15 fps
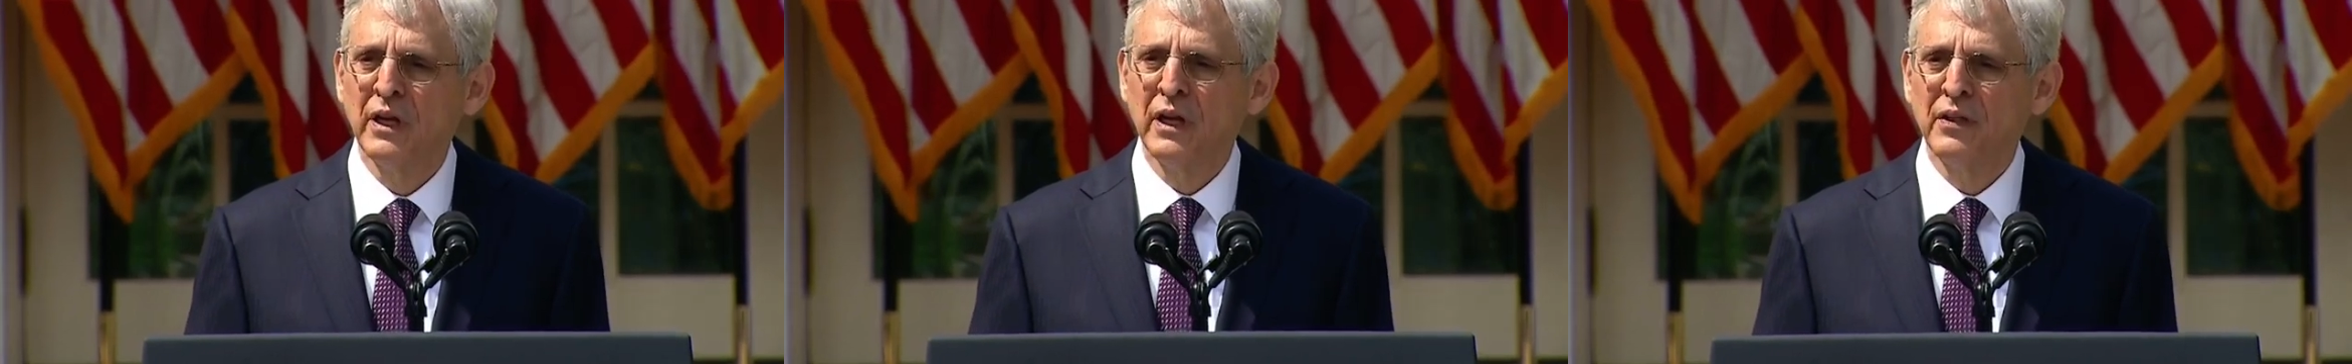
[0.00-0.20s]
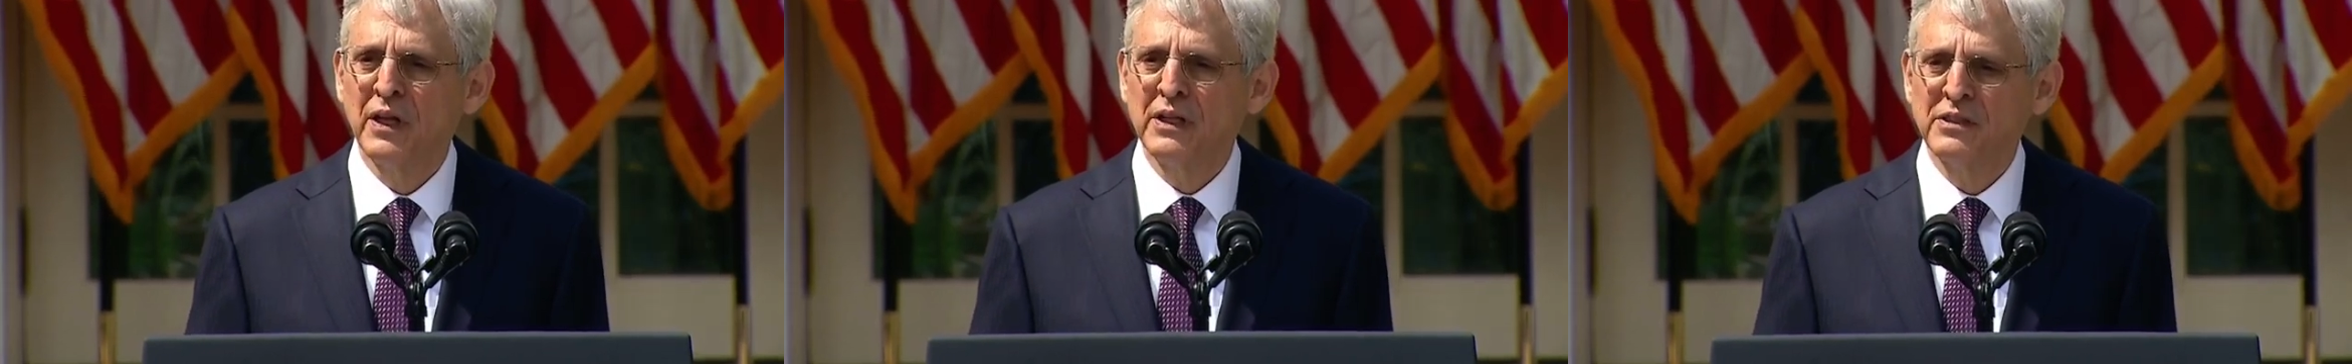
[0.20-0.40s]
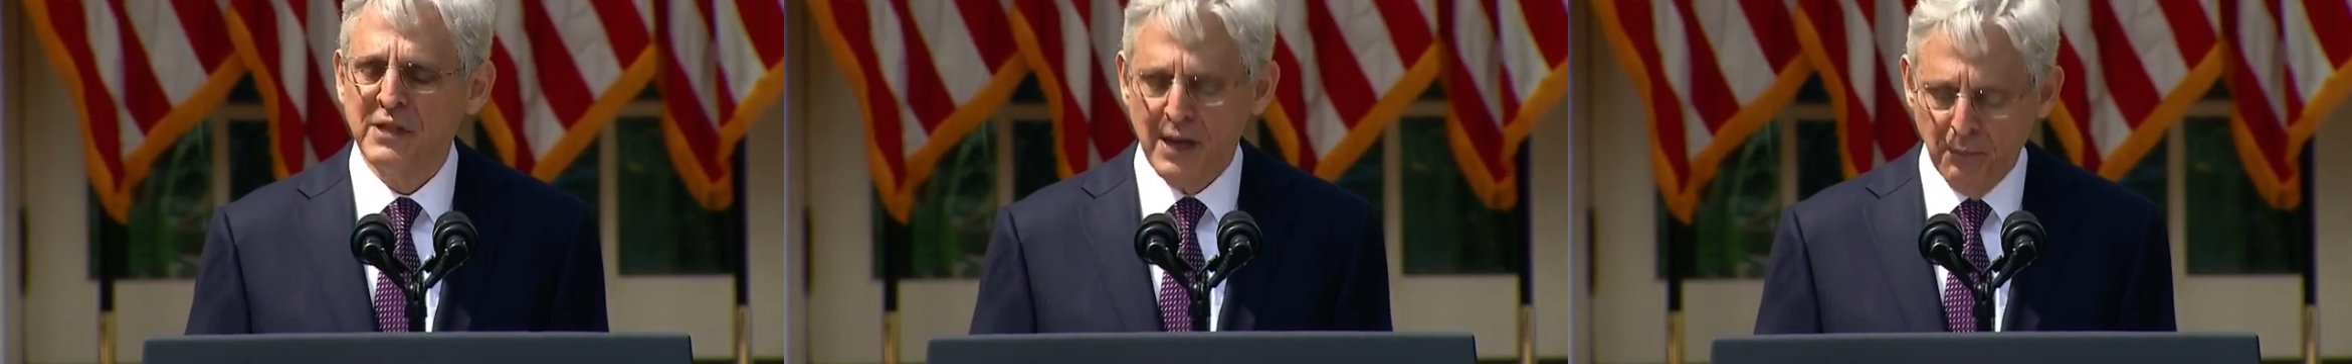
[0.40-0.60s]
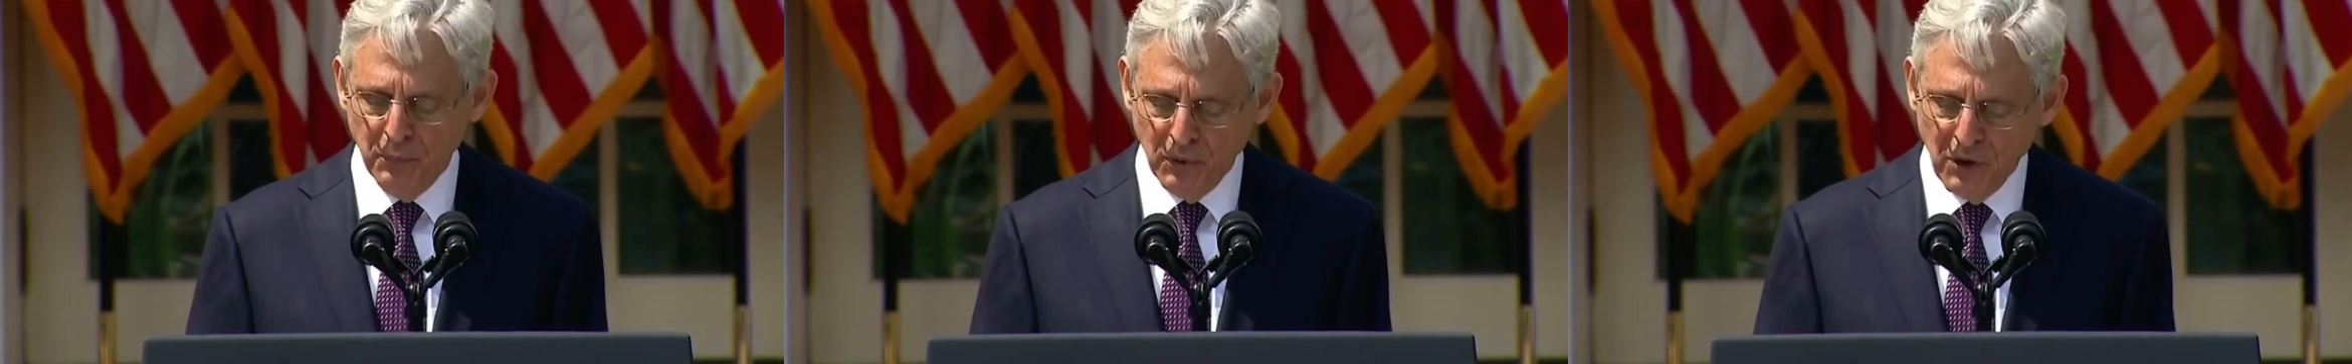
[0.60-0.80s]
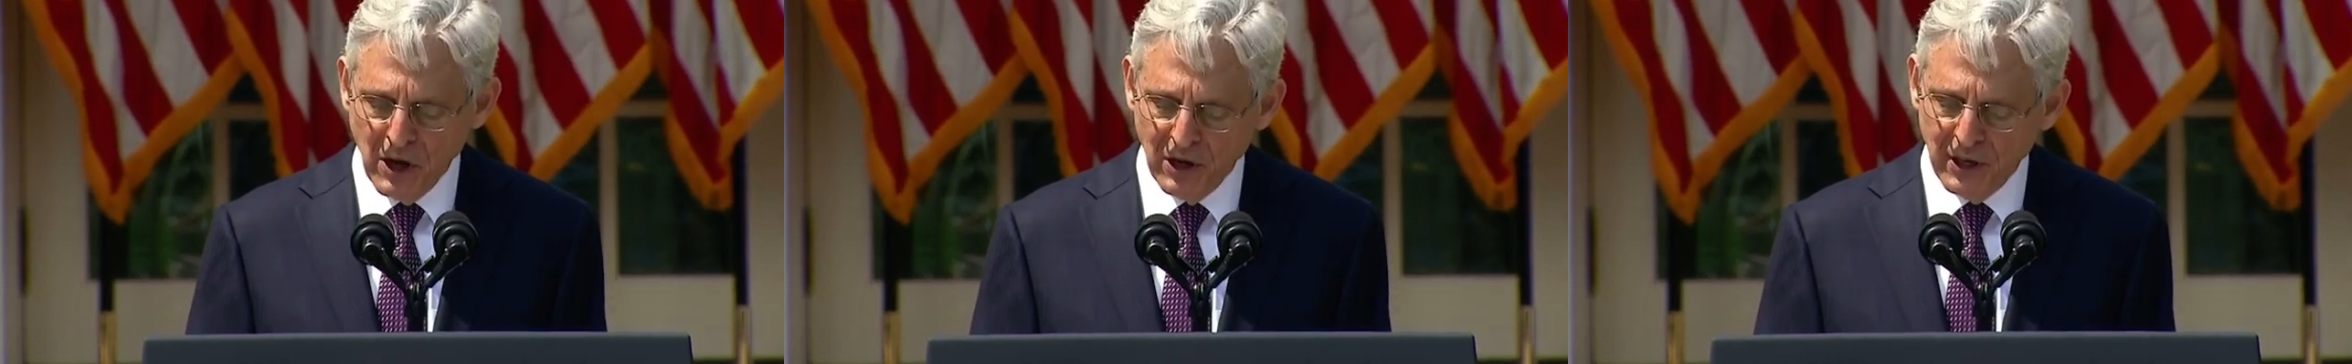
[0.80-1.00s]
that
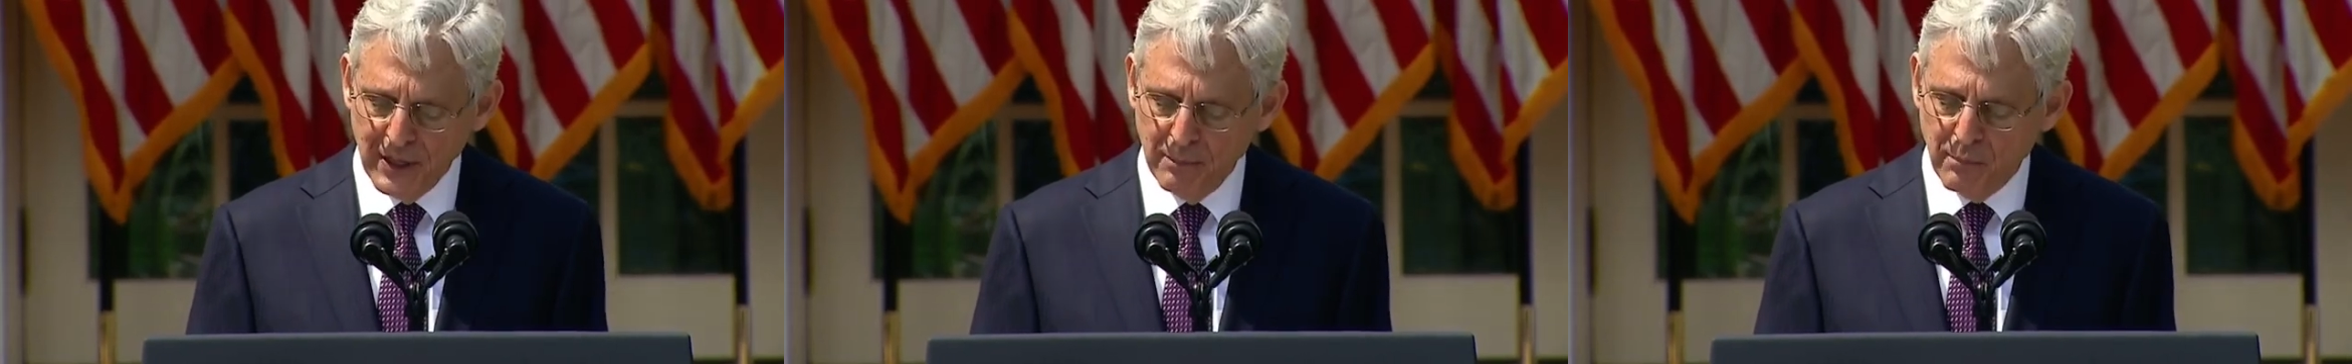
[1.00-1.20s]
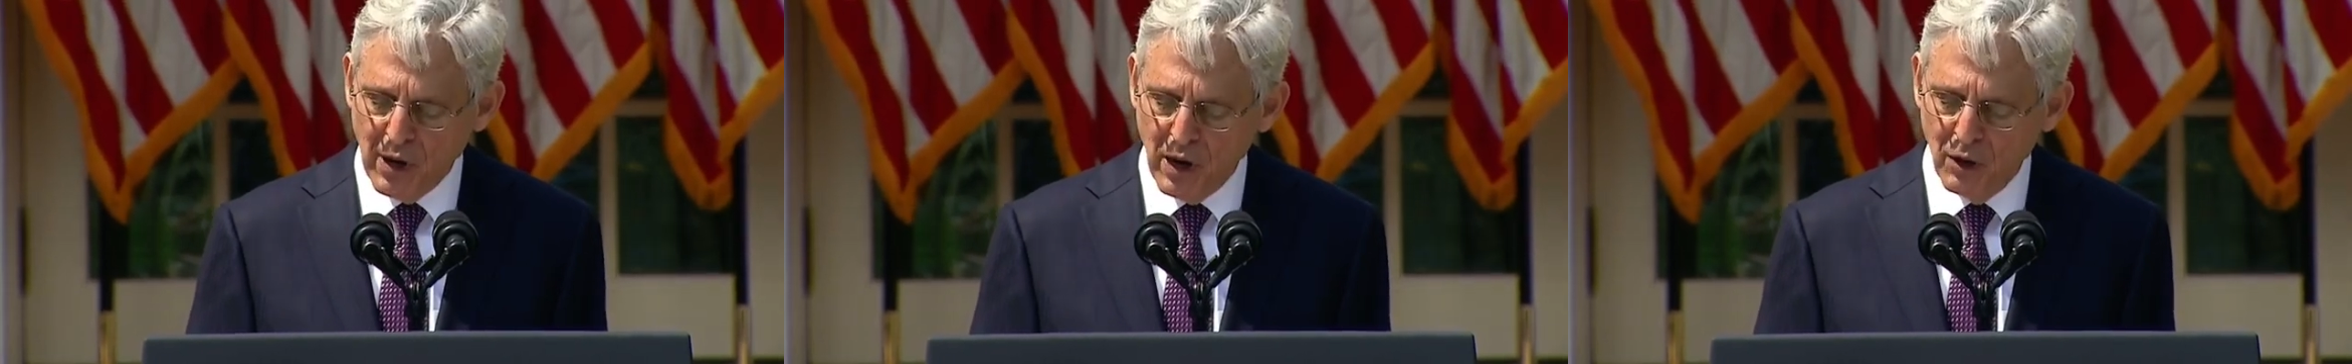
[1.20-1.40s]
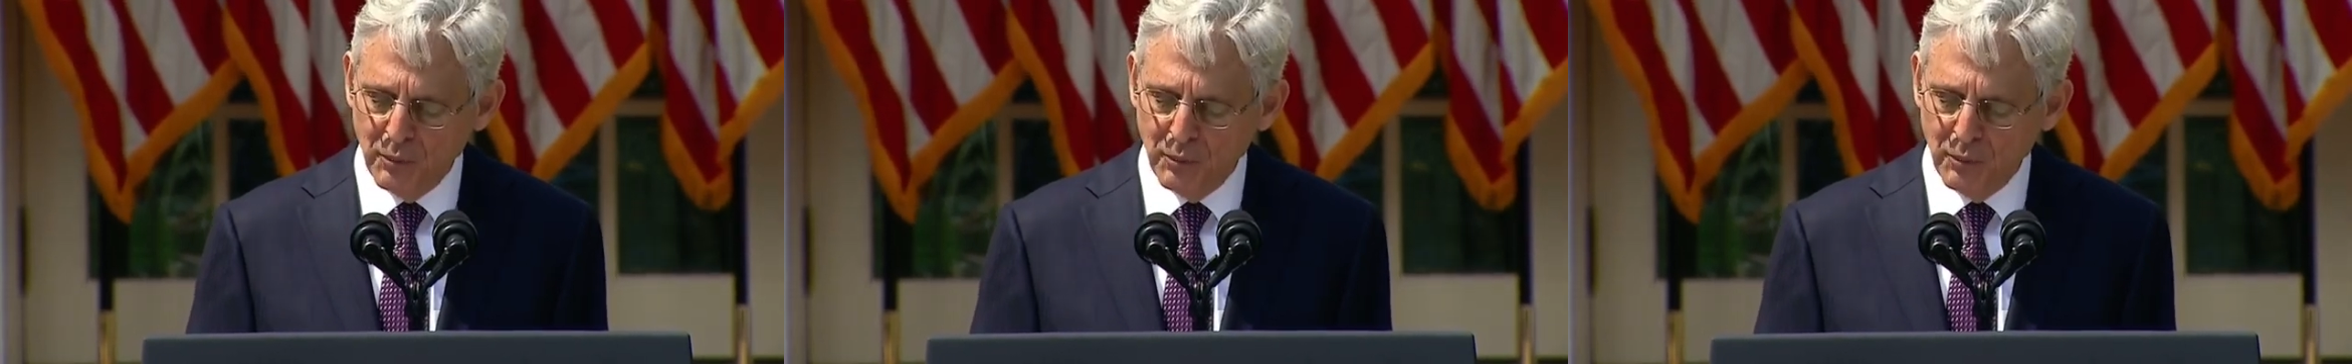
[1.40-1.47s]
temporarily bar